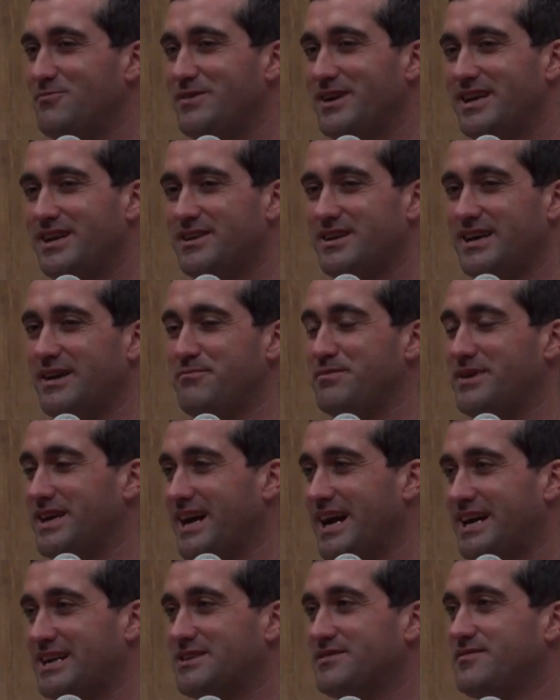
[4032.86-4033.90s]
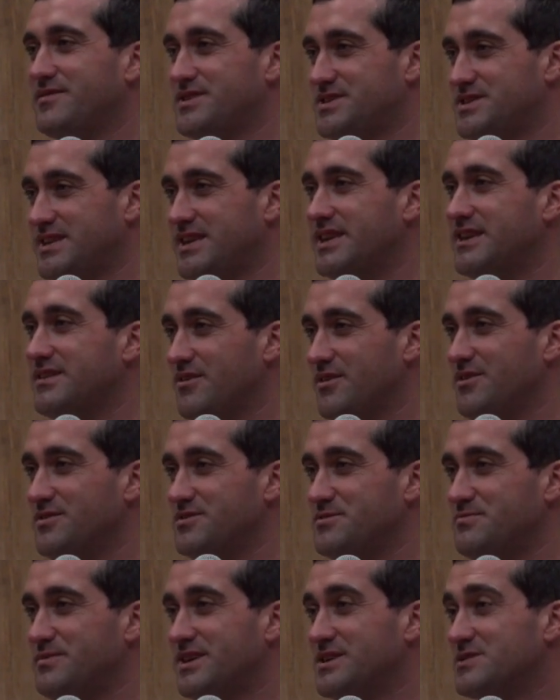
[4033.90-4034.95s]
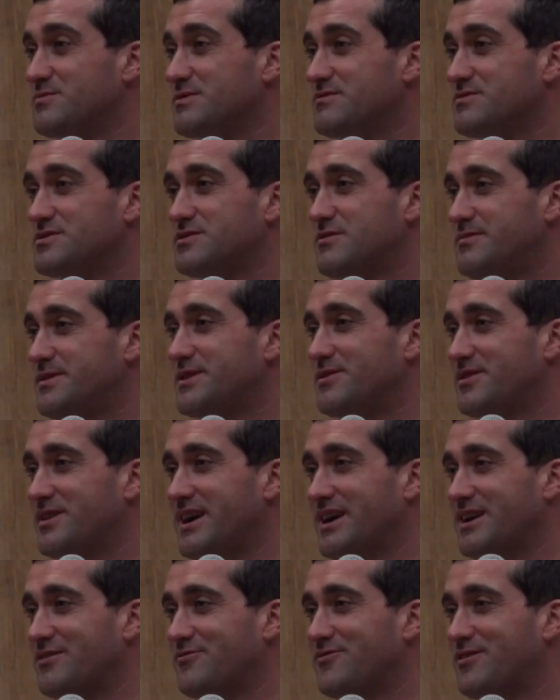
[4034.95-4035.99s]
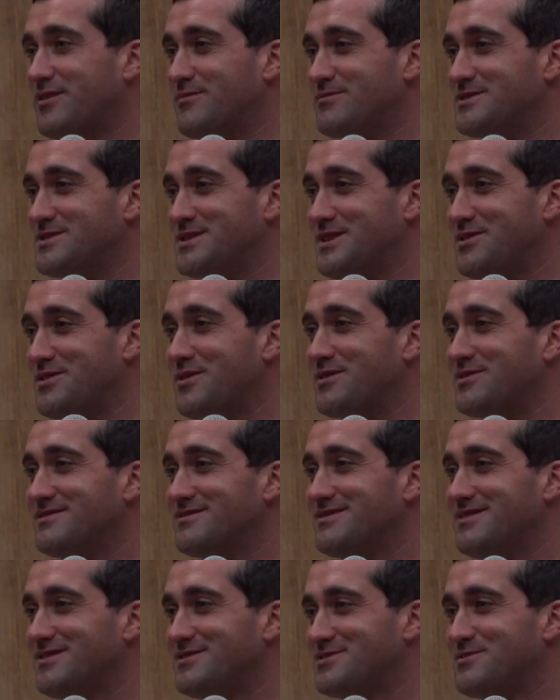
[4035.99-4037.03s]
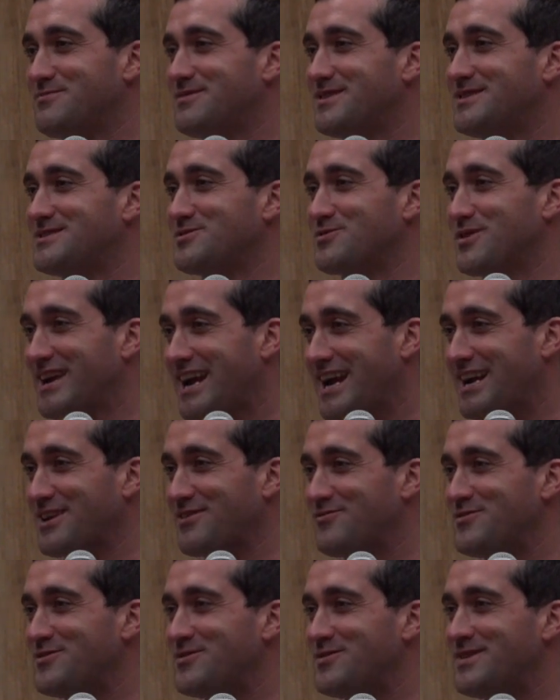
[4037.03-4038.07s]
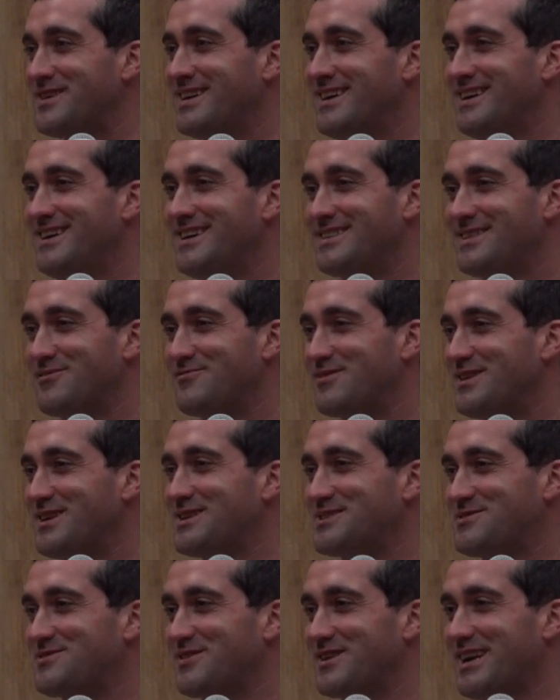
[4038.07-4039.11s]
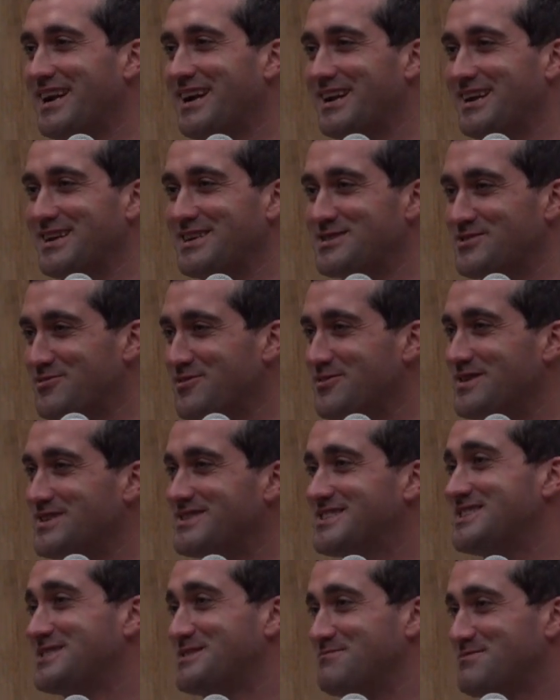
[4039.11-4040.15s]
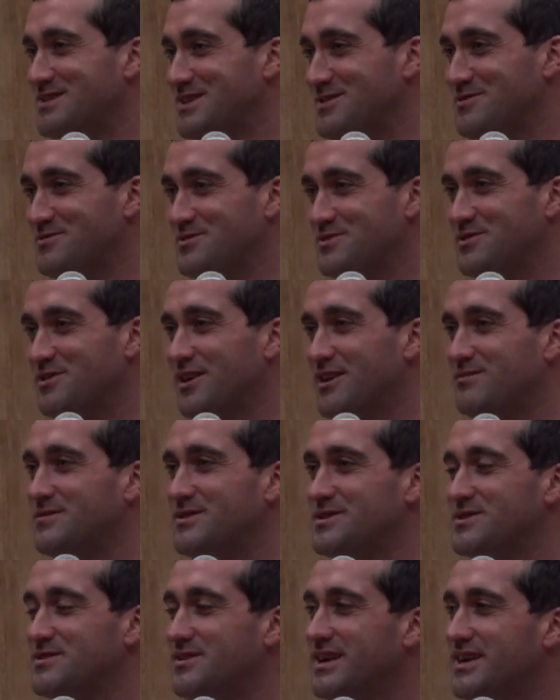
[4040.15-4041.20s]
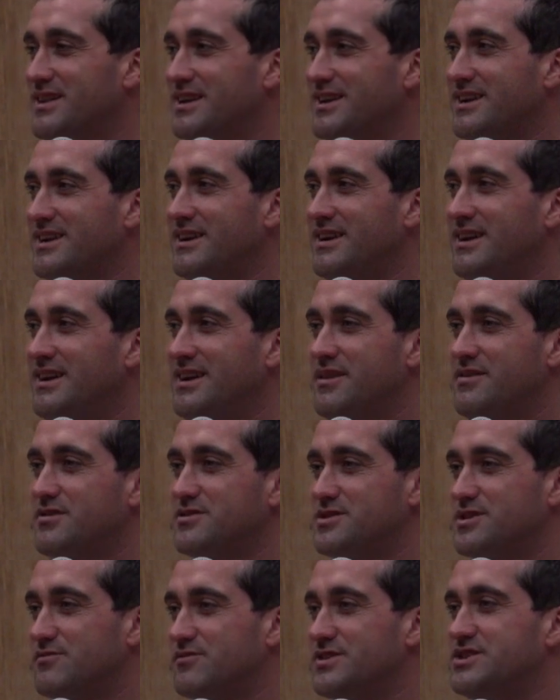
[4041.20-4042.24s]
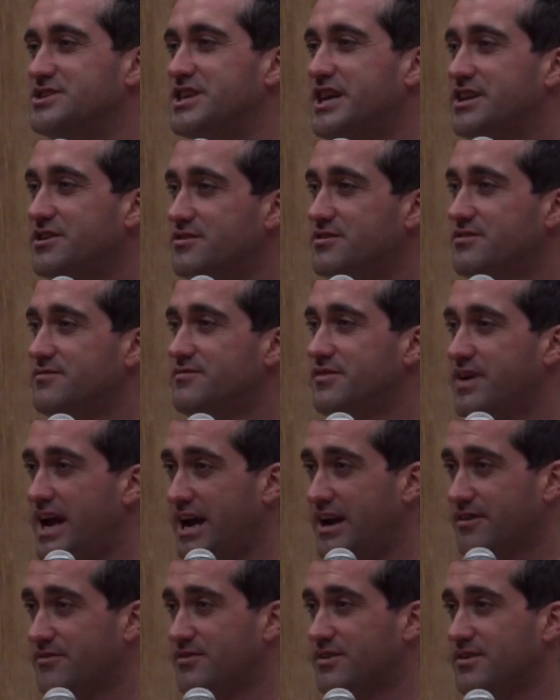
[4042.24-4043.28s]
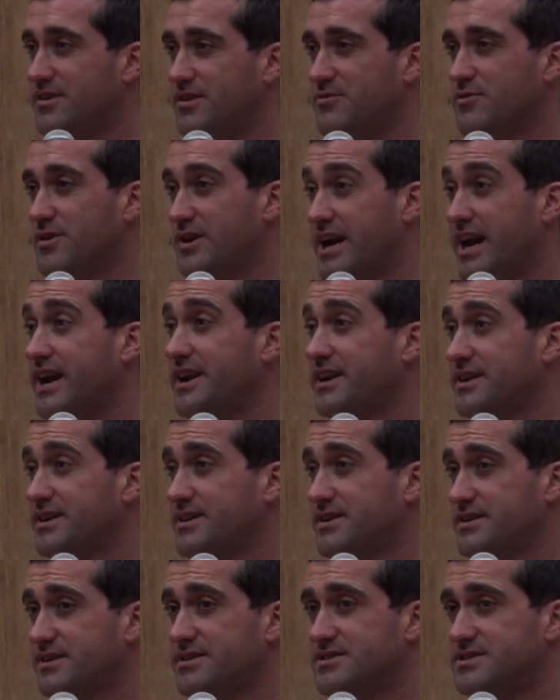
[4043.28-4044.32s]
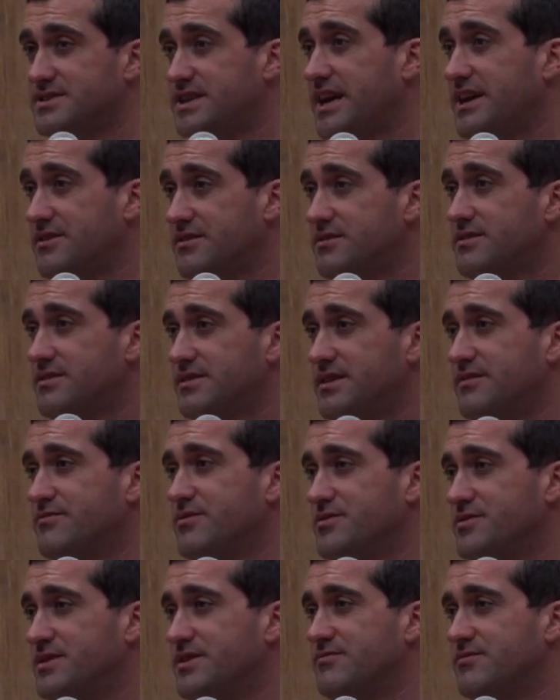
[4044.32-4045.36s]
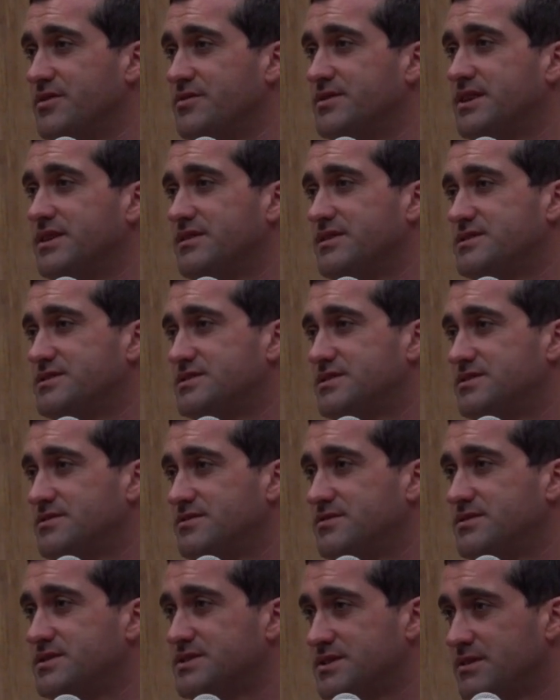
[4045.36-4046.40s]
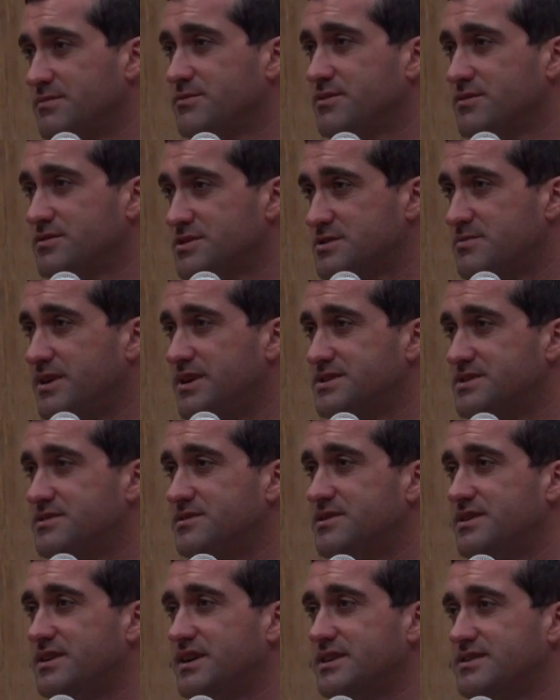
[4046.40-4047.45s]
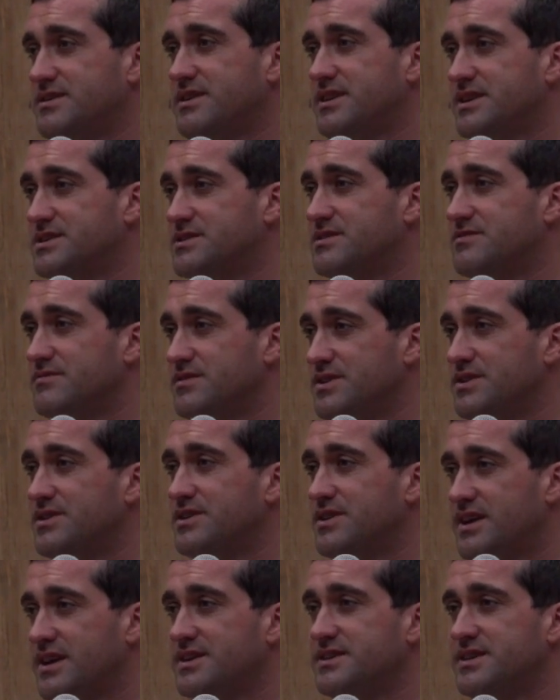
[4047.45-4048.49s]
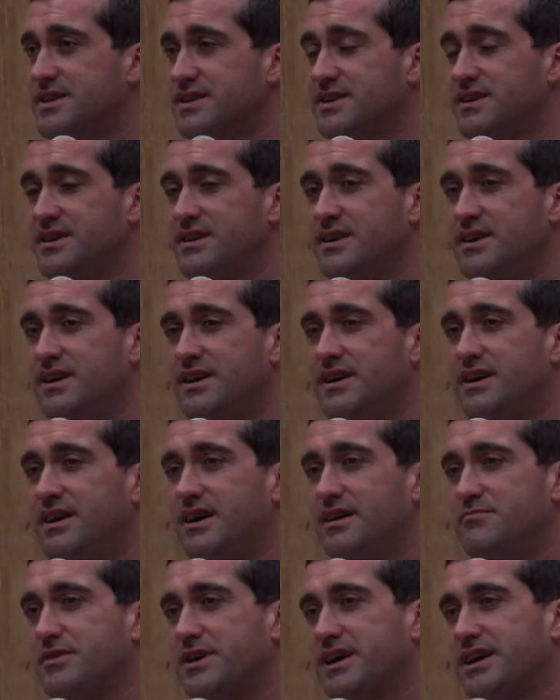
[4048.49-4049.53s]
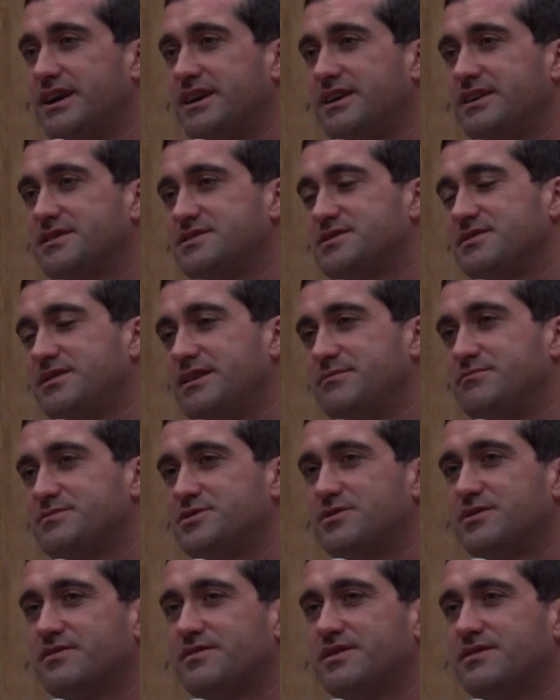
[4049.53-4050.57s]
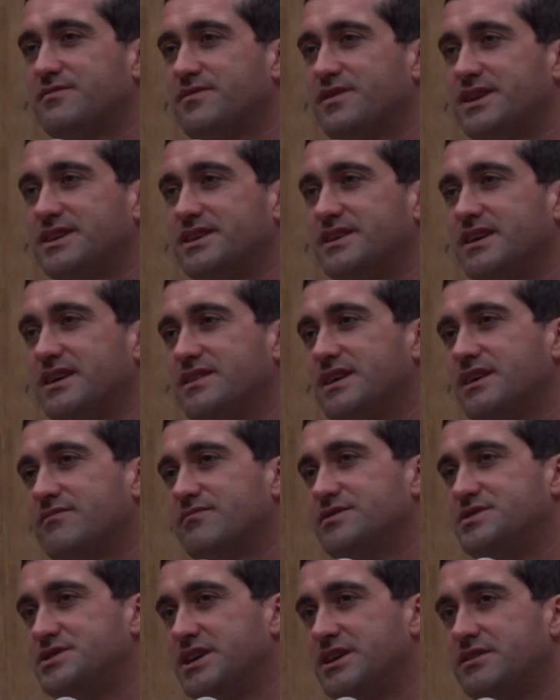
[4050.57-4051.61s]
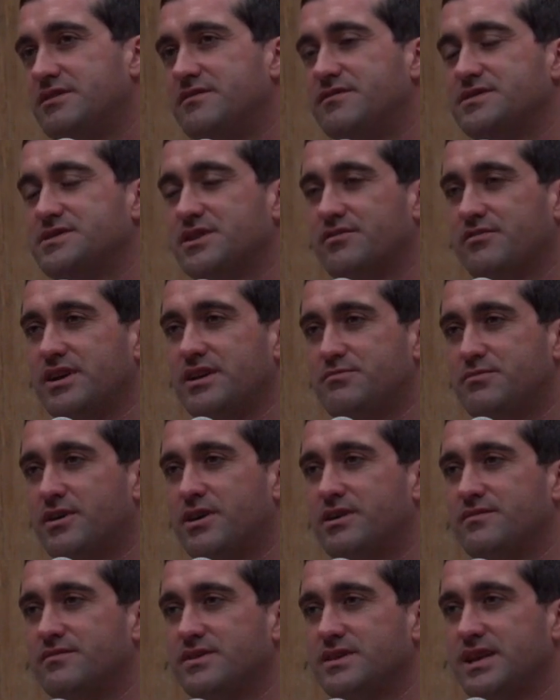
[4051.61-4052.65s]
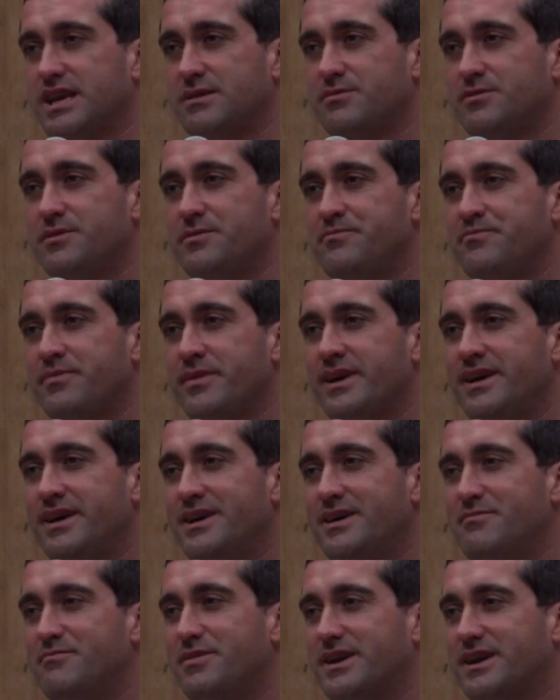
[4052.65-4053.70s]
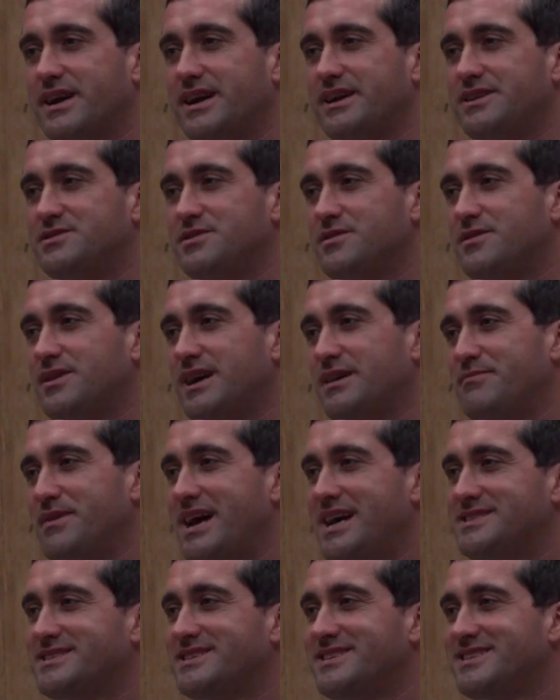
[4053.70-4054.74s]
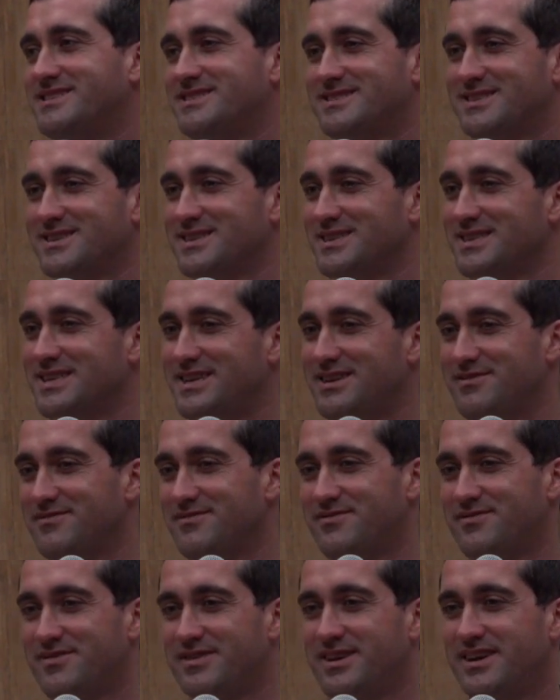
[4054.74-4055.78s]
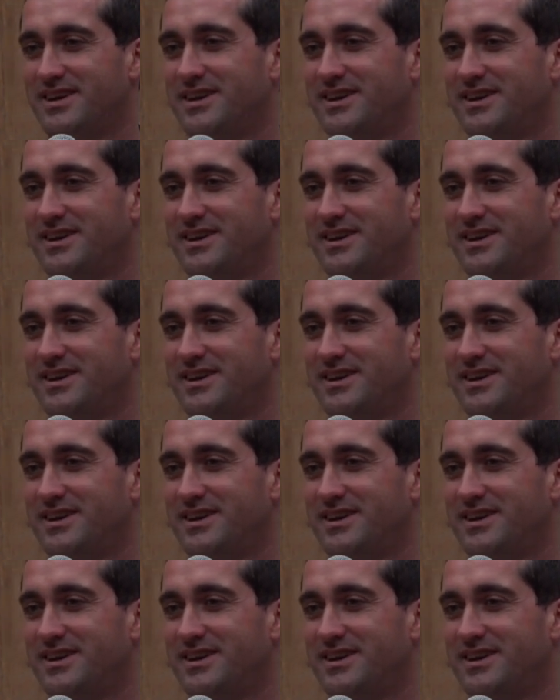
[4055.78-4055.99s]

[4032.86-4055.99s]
we need to be activists in those because we have so many organic farmers that aren't so much organic food that really isn't organic. It's grown in systems that lose carbon. So I like there's a regenerative agri organic standard that Rod Rodale Institute and Salt Coast sponsor that I think is a really good idea. But I, so I'm sort of conflicted. I think regenerative is a great part of a label, but I don't, I'm hesitant to leave